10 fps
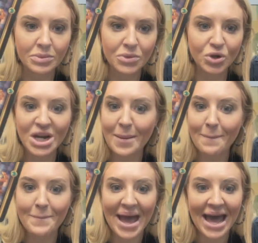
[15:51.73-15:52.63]
You're getting a
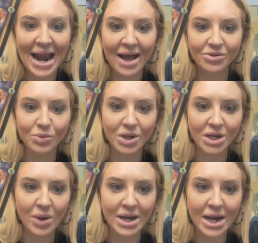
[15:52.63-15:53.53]
badass reading
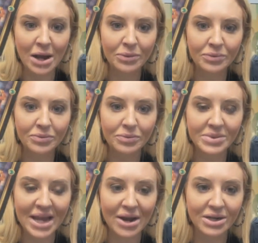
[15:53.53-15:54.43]
right now,
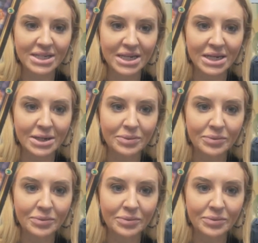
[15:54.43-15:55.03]
guaranteed.